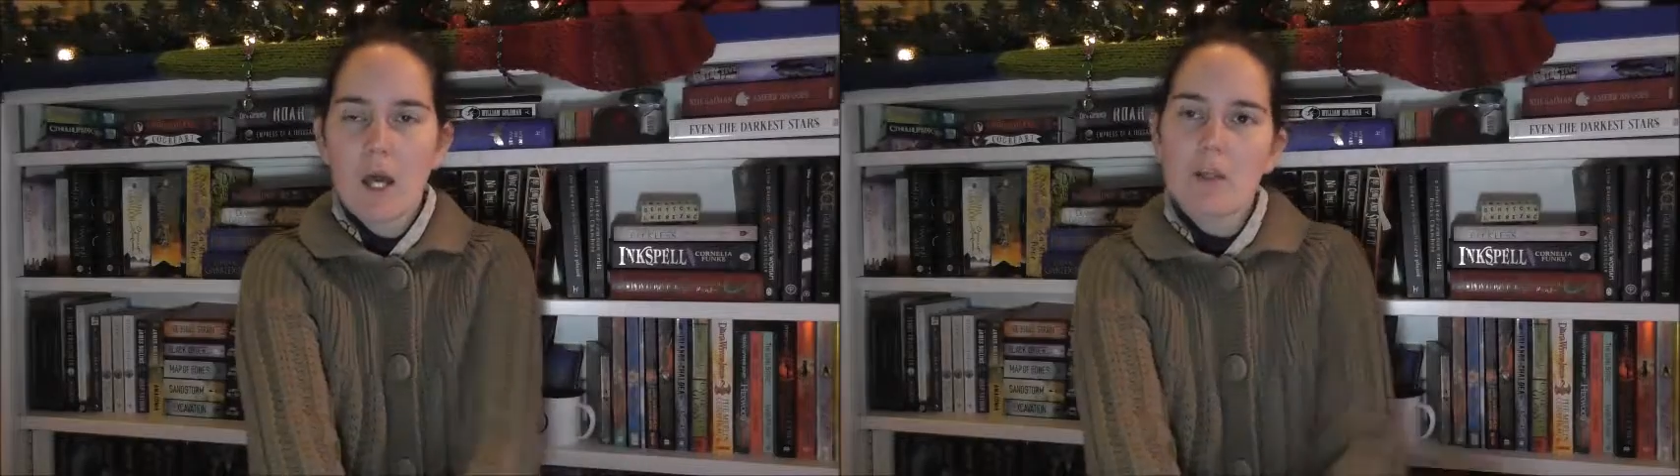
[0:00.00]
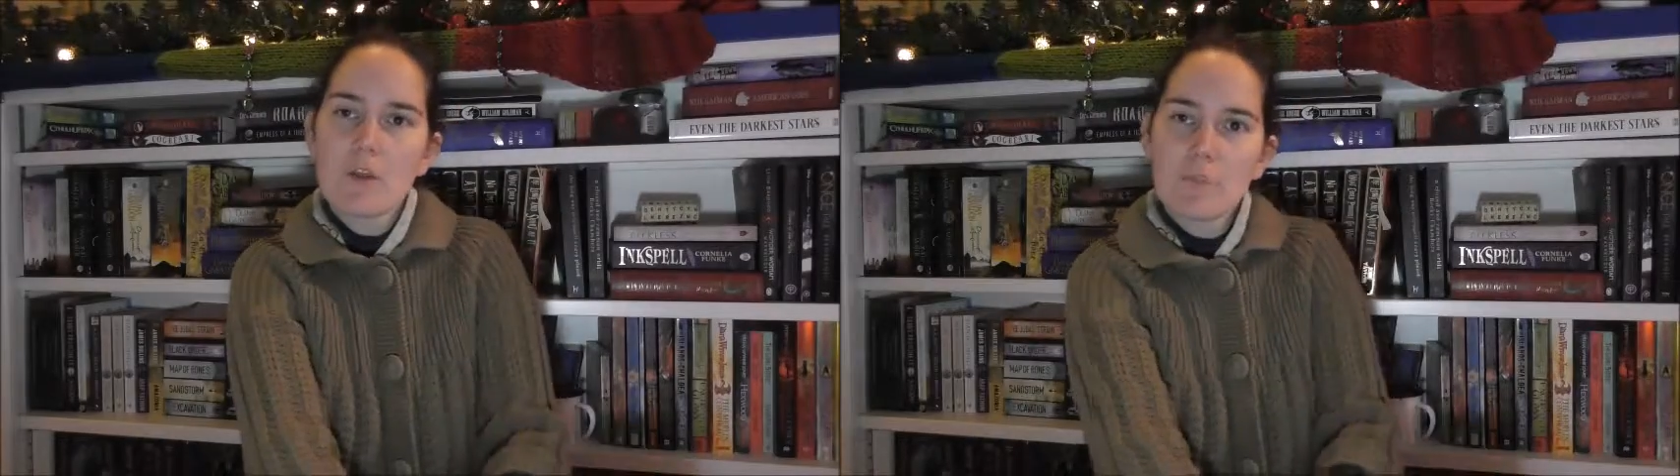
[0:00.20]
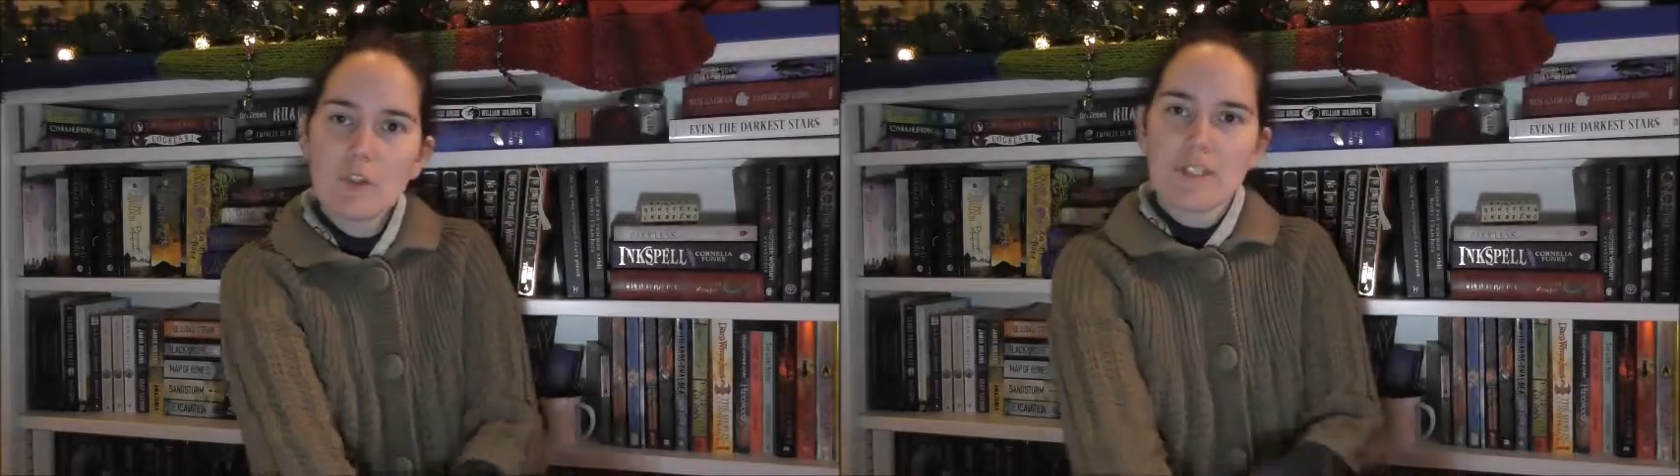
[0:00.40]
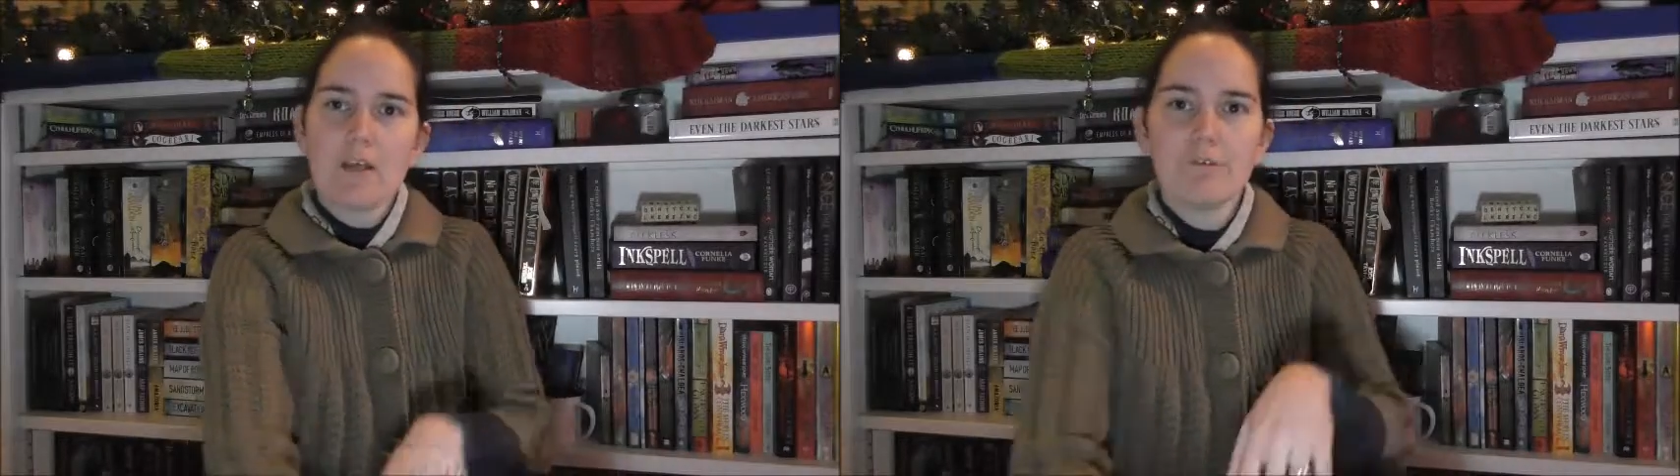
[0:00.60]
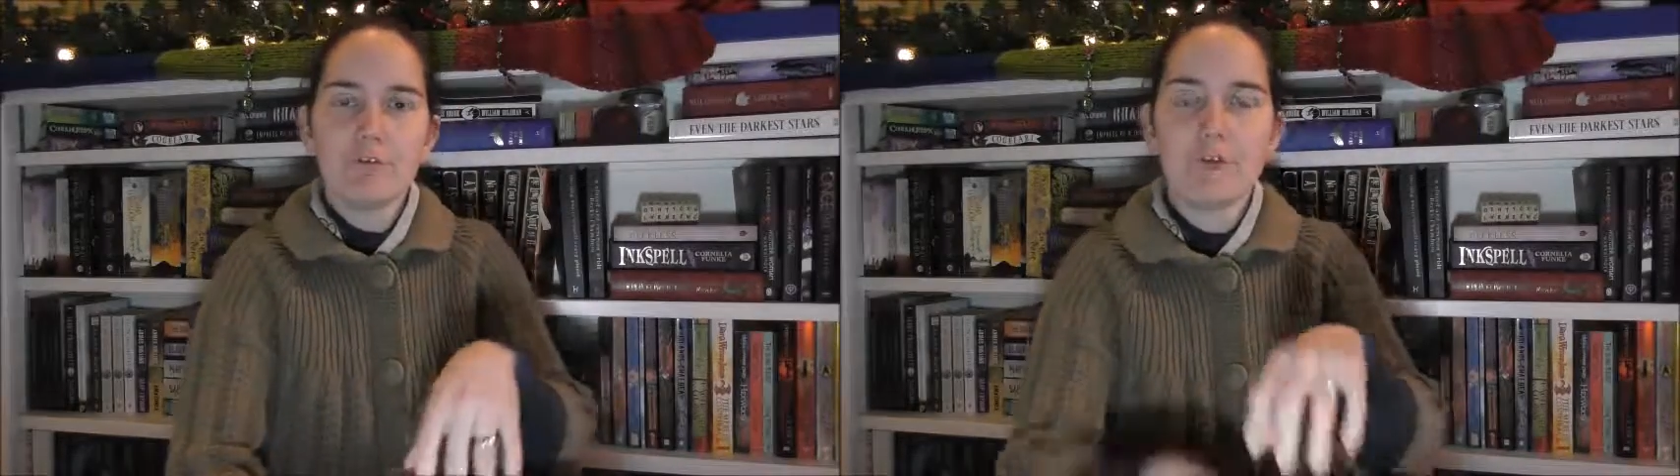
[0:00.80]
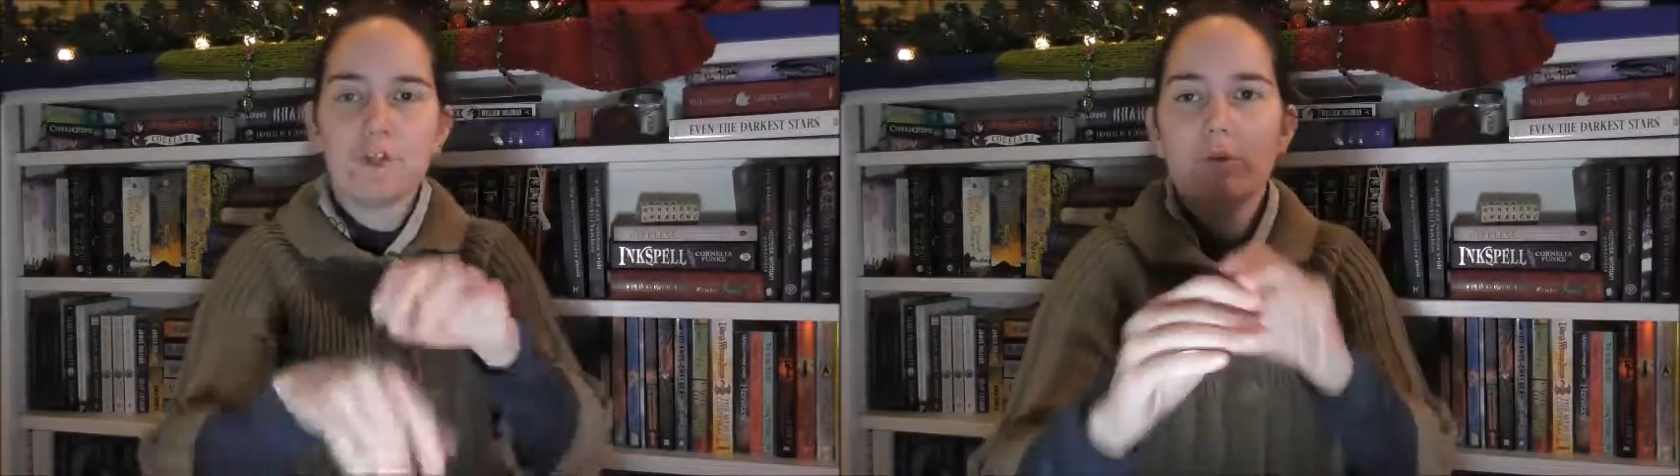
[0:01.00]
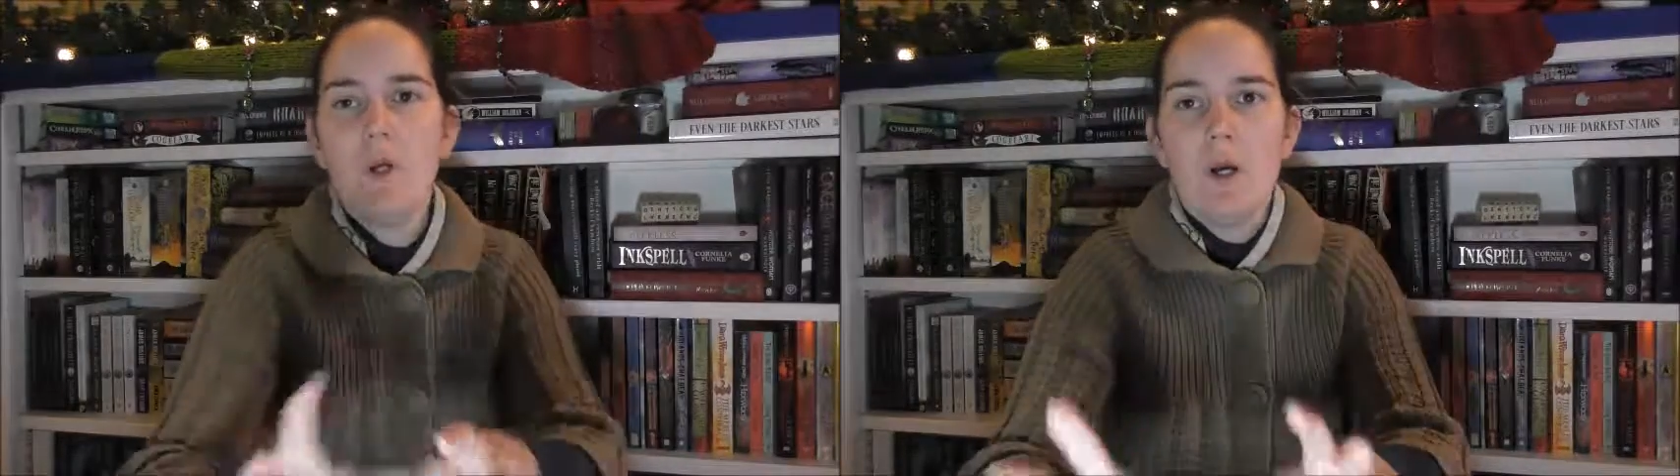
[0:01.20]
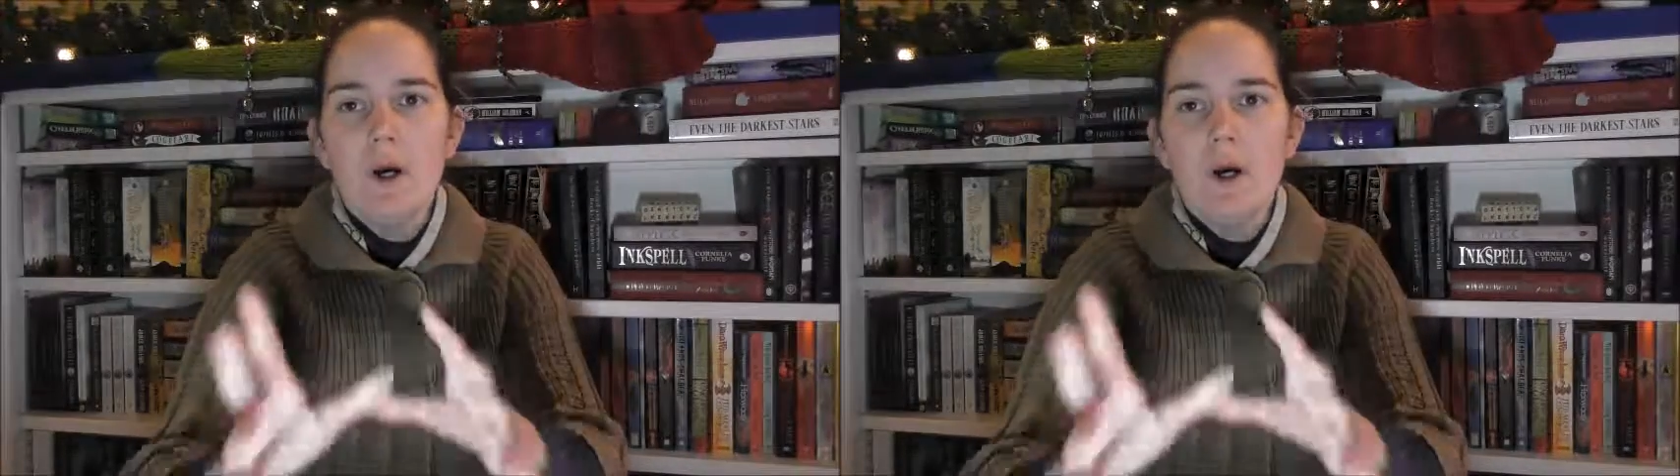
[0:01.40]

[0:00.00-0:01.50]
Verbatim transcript: another book tag for you.